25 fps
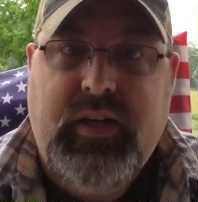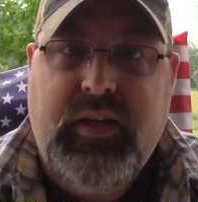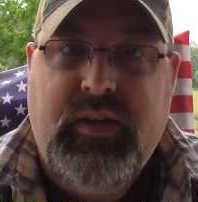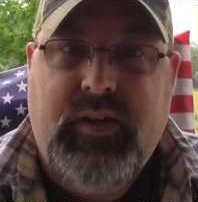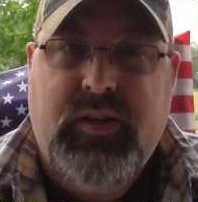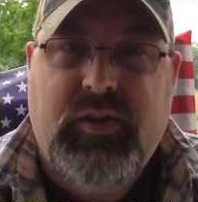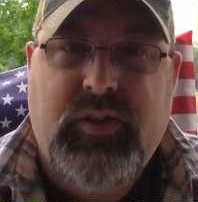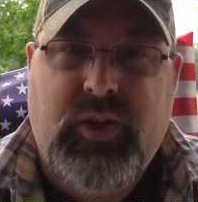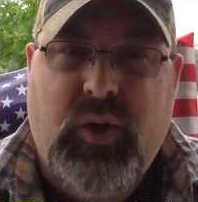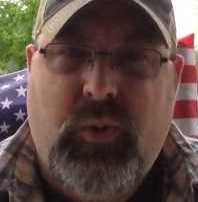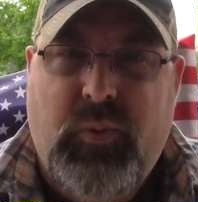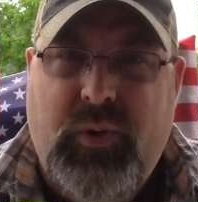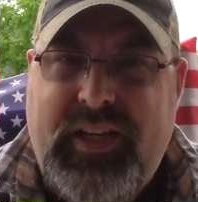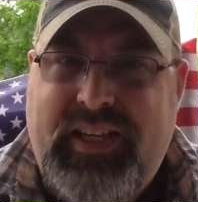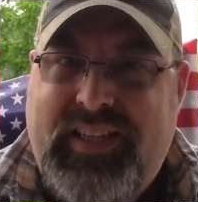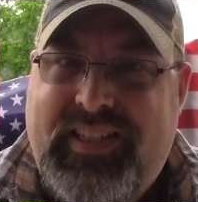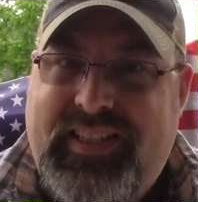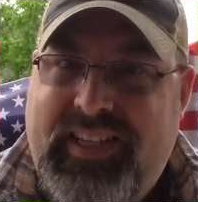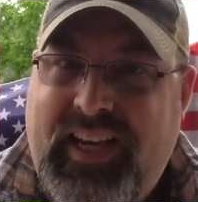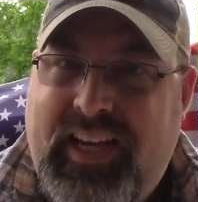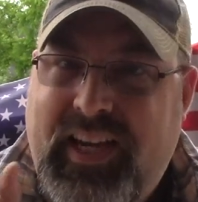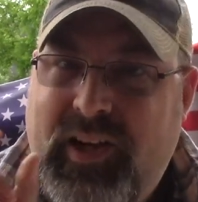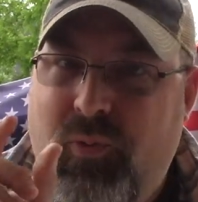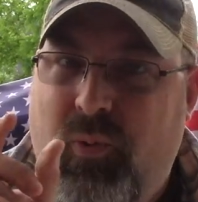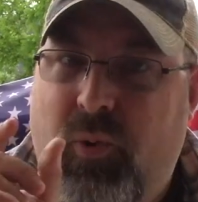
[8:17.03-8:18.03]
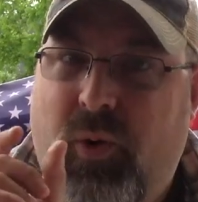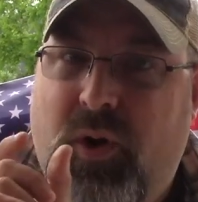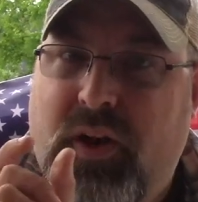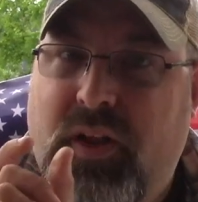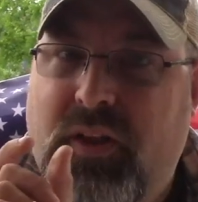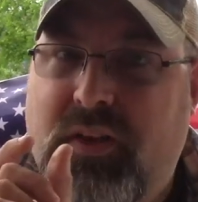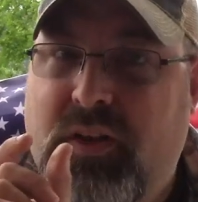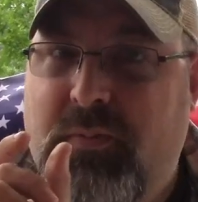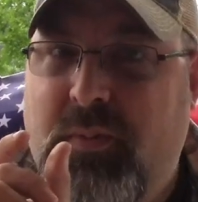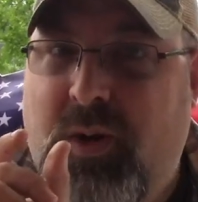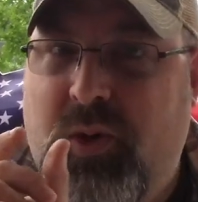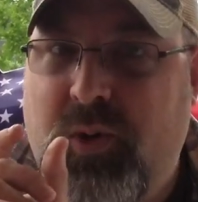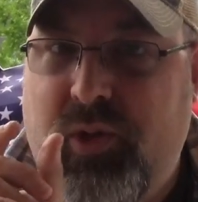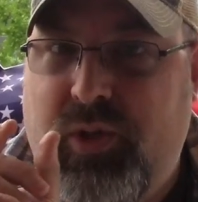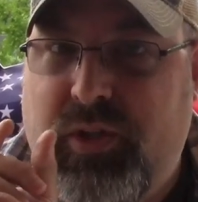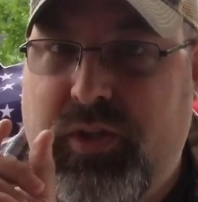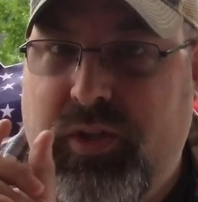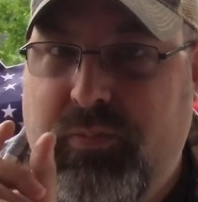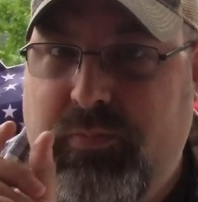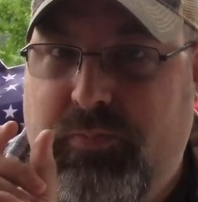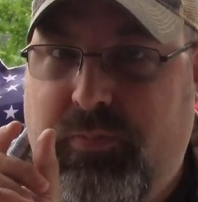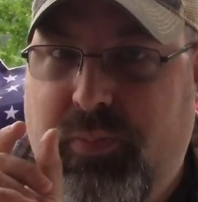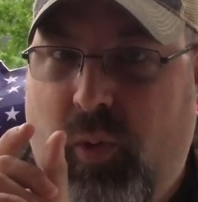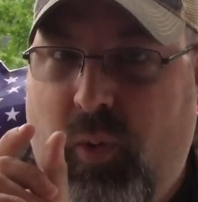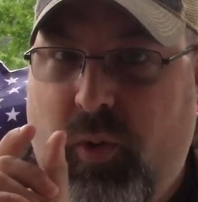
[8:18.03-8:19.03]
So we see one of the most
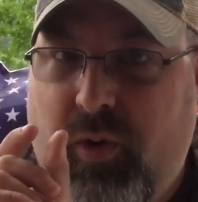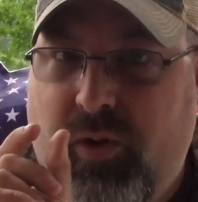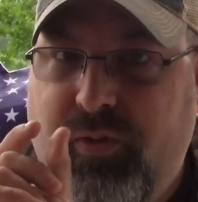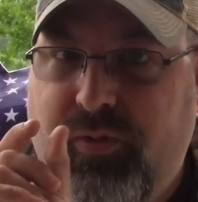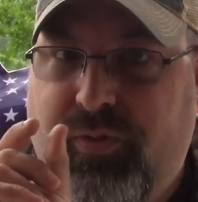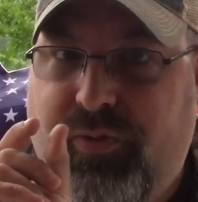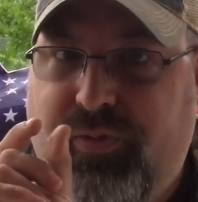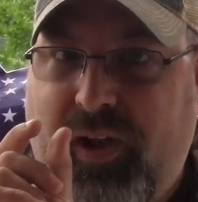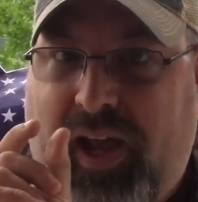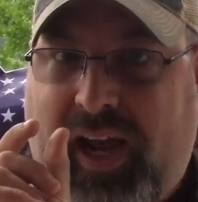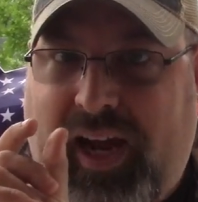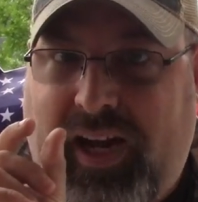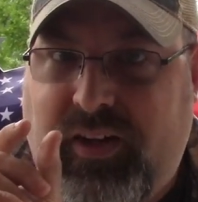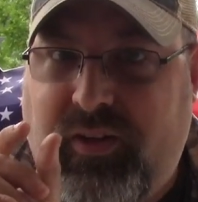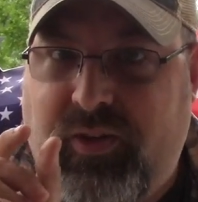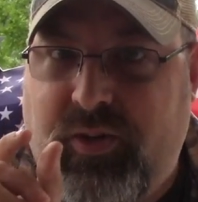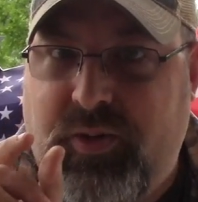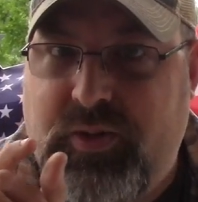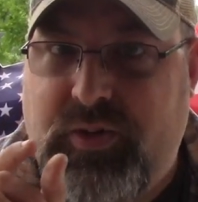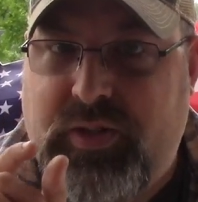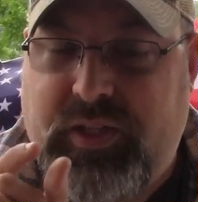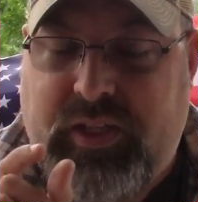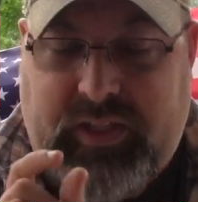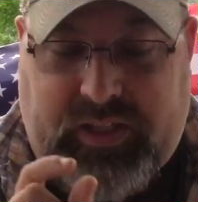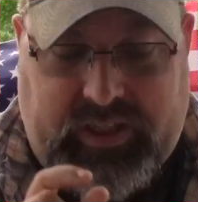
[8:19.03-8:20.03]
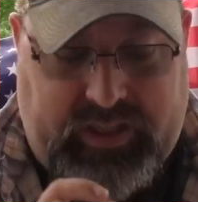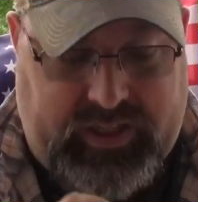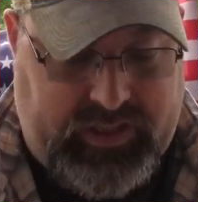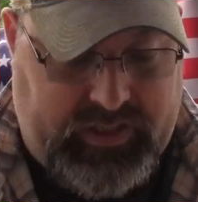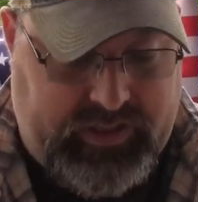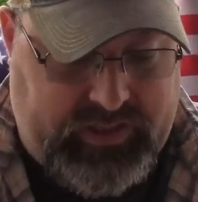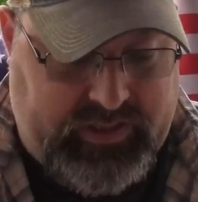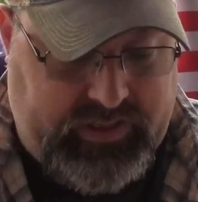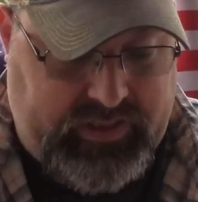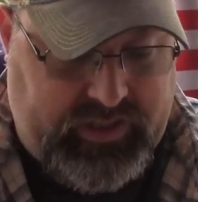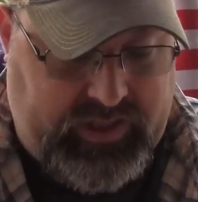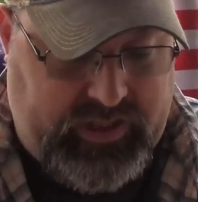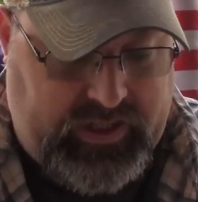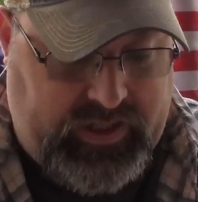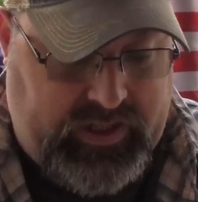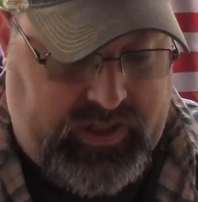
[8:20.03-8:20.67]
important factors in this.